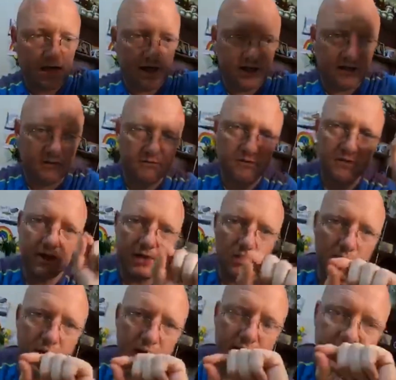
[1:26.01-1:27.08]
And then if you really
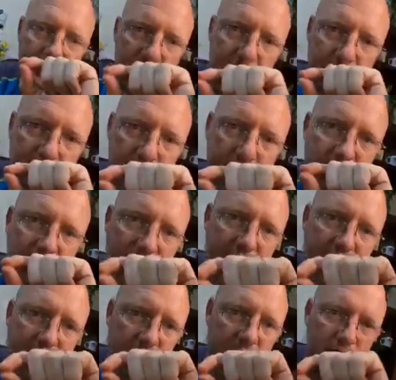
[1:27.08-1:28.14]
want a really
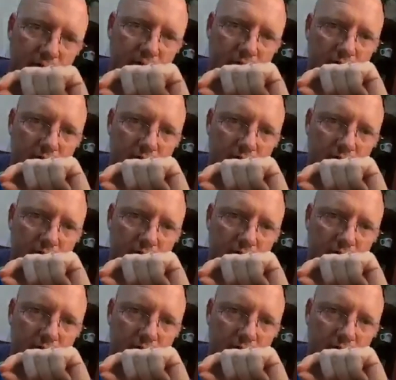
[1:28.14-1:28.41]
fine